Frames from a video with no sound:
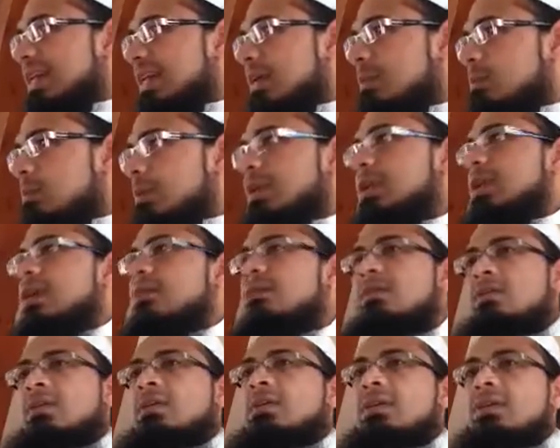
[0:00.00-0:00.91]
time when
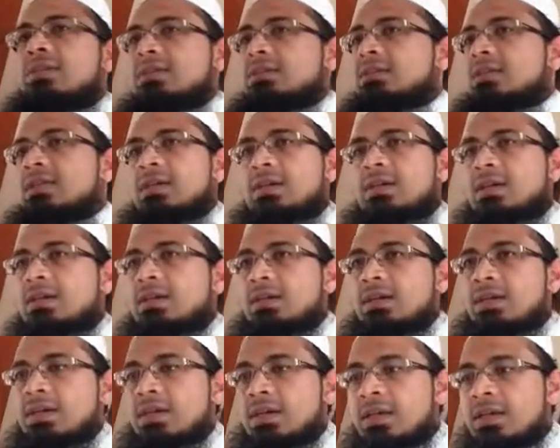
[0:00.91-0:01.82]
everything is
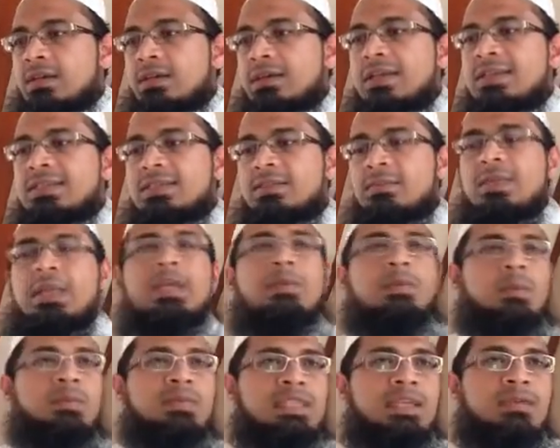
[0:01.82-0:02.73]
increased
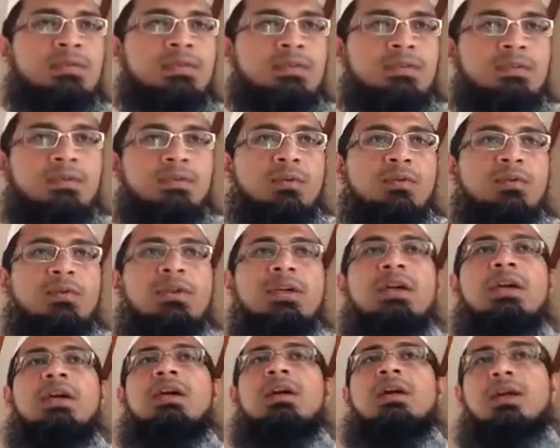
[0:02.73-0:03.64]
minimum 70-fold,
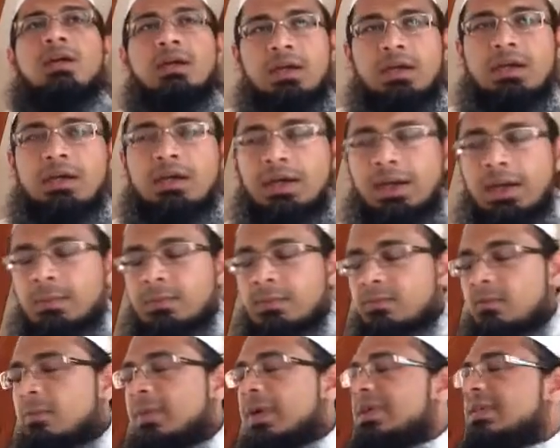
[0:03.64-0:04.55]

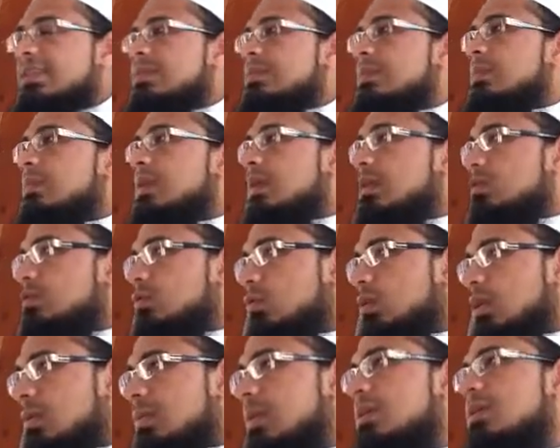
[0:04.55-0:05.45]
and for maximum there is
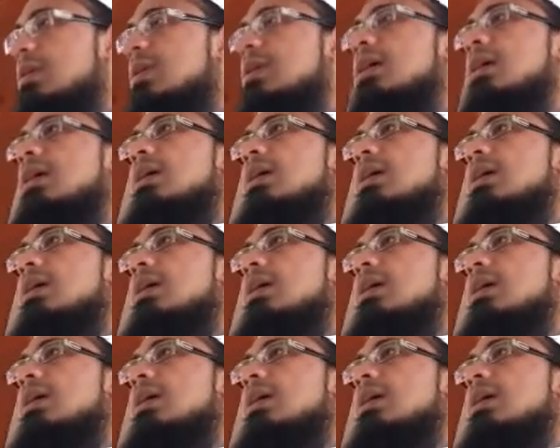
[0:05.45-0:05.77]
no limit.